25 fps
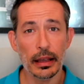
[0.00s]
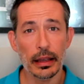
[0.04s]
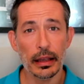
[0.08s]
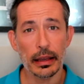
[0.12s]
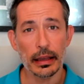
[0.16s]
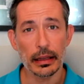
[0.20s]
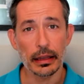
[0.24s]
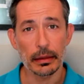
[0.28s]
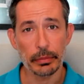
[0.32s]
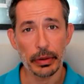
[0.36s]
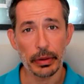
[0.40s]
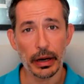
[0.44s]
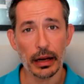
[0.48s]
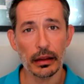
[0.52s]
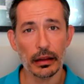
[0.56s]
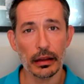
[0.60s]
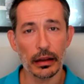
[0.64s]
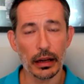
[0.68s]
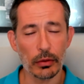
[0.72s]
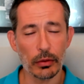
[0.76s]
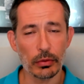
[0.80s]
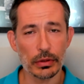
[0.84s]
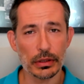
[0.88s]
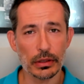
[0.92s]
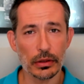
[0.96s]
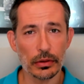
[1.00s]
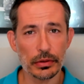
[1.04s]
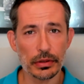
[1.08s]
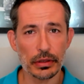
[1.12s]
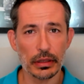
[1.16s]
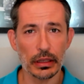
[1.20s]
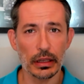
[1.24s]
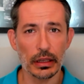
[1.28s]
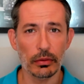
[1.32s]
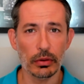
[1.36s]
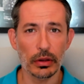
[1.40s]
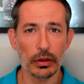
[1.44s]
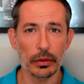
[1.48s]
in parallel, I was also
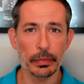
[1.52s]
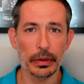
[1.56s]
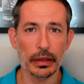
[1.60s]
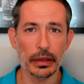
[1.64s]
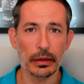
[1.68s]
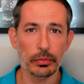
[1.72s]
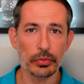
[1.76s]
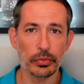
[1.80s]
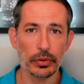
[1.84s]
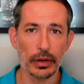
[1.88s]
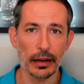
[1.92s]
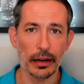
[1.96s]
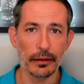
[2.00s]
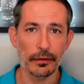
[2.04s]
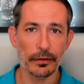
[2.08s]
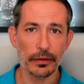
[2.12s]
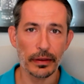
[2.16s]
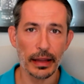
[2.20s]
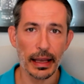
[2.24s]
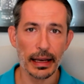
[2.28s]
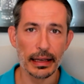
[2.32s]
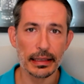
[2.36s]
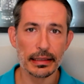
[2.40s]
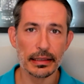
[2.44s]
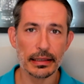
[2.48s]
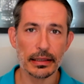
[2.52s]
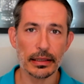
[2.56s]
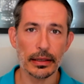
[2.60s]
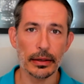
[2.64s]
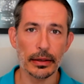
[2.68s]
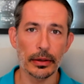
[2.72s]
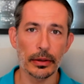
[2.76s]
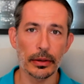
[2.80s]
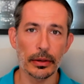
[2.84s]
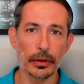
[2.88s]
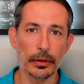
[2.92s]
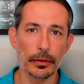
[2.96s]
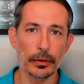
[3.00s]
developing PrimeFlex.
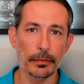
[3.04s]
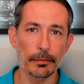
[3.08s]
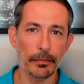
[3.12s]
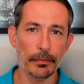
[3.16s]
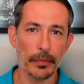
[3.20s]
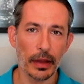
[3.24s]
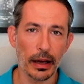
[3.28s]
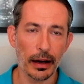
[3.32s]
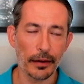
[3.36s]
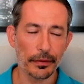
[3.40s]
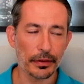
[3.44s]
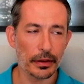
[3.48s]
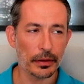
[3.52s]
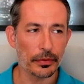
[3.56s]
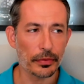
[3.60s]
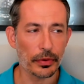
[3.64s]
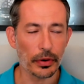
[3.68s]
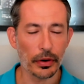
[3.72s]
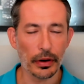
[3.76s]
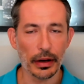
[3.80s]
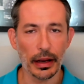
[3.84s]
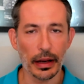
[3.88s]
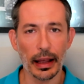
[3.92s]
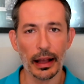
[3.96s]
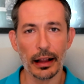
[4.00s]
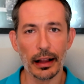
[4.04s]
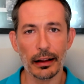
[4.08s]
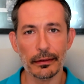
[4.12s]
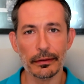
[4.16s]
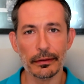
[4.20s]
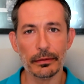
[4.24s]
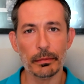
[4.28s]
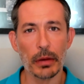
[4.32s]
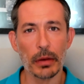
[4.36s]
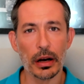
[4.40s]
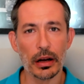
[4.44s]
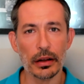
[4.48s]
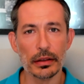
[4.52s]
So after
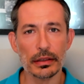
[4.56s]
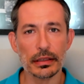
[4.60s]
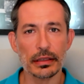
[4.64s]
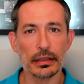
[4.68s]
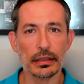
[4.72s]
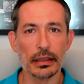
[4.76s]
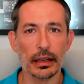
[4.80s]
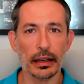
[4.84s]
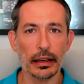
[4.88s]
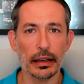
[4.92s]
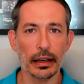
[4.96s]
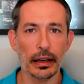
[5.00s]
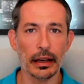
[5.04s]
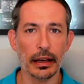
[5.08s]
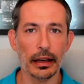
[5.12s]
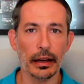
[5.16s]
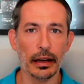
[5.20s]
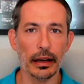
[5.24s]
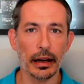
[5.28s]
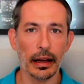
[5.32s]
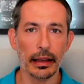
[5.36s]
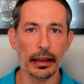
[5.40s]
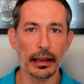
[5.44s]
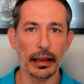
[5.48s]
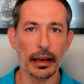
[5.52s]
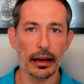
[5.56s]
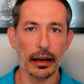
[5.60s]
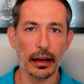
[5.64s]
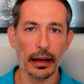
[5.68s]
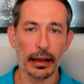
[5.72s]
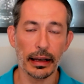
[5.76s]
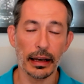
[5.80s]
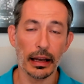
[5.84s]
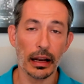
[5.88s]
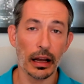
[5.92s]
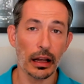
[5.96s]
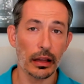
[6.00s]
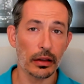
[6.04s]
4.5 months, I
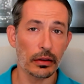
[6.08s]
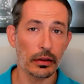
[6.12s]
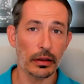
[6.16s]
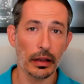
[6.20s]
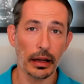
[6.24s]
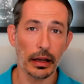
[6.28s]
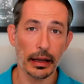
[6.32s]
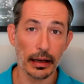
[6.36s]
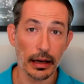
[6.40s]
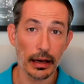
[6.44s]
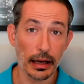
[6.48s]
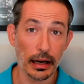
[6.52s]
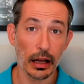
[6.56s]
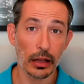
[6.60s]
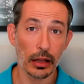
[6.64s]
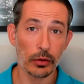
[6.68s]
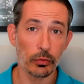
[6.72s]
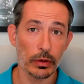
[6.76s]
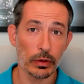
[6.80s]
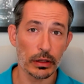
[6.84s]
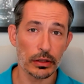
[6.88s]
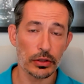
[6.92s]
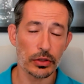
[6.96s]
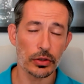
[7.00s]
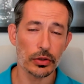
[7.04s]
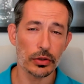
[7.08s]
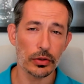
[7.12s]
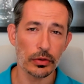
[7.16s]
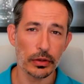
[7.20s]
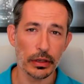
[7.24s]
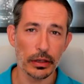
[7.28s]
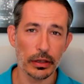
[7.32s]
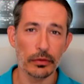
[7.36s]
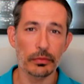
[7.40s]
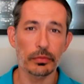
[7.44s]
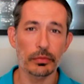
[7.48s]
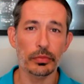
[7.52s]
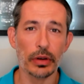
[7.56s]
got out with two
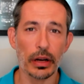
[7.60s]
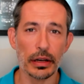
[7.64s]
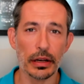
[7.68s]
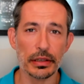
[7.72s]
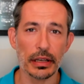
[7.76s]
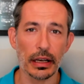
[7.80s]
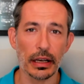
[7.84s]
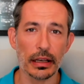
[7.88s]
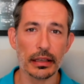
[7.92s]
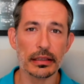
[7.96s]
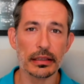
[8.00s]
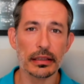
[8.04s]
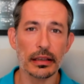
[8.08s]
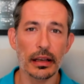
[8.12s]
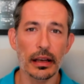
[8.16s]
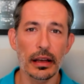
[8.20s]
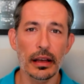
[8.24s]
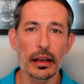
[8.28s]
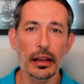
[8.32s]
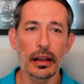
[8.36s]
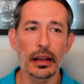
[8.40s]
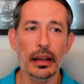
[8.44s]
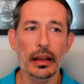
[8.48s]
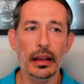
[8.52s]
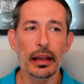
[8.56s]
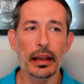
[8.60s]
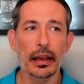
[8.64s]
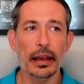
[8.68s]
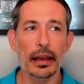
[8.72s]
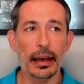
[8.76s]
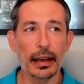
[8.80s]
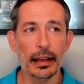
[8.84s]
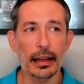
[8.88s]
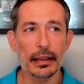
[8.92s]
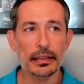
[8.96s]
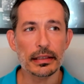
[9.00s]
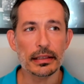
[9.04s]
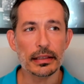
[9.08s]
new projects,
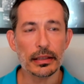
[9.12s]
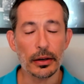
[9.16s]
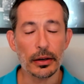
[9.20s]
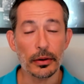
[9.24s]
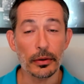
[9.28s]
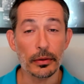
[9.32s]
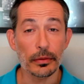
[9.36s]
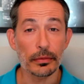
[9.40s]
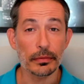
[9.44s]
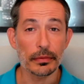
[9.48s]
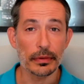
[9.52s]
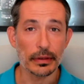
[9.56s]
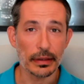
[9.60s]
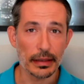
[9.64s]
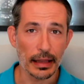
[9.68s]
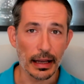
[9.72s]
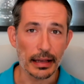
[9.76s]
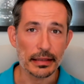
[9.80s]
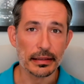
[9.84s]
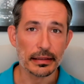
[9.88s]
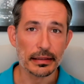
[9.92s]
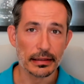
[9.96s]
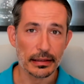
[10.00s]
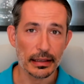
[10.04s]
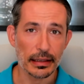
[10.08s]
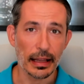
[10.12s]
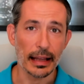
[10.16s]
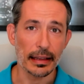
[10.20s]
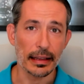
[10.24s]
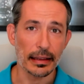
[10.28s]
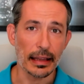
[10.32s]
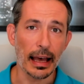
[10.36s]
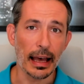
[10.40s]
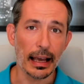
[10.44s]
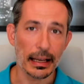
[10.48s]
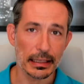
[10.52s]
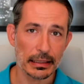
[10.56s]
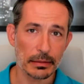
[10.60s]
and so that
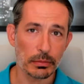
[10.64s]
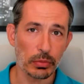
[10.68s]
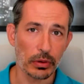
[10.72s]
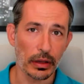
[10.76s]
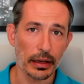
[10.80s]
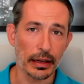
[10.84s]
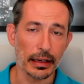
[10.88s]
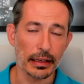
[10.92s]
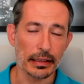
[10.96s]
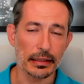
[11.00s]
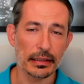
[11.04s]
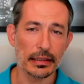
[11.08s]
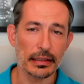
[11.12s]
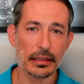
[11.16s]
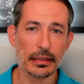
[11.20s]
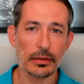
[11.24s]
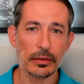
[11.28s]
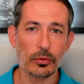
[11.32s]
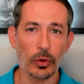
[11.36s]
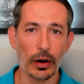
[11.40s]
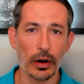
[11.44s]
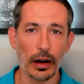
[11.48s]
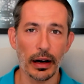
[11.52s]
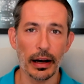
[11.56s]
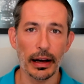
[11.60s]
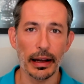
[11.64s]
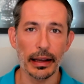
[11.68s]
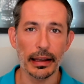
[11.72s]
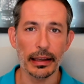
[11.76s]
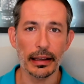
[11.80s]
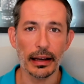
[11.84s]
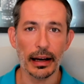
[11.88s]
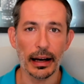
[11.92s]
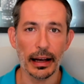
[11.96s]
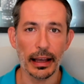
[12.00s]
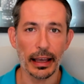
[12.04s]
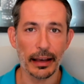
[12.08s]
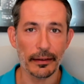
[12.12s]
explains why
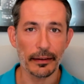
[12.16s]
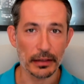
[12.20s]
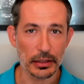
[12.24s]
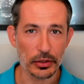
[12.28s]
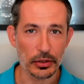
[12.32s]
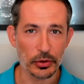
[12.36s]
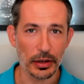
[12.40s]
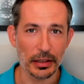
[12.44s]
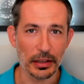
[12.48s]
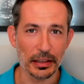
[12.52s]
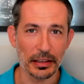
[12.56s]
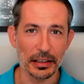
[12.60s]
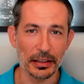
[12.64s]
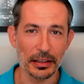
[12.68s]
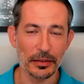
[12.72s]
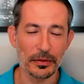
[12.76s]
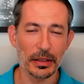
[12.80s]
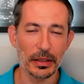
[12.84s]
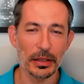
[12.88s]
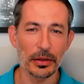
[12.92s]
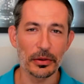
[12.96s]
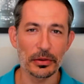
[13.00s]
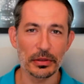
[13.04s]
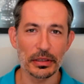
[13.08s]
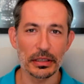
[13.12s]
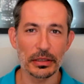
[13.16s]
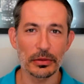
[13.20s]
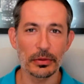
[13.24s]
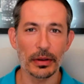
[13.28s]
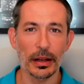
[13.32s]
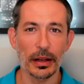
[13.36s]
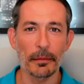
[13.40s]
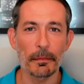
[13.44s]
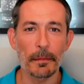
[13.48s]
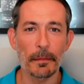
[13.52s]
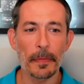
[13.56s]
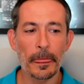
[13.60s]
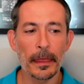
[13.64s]
I haven't created any videos as
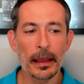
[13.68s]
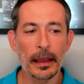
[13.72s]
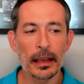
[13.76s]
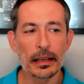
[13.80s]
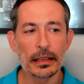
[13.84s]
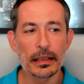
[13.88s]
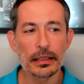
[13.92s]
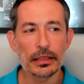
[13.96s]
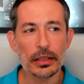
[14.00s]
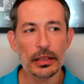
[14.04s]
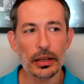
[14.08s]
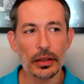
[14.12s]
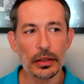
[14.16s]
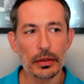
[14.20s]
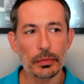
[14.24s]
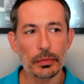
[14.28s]
well. So the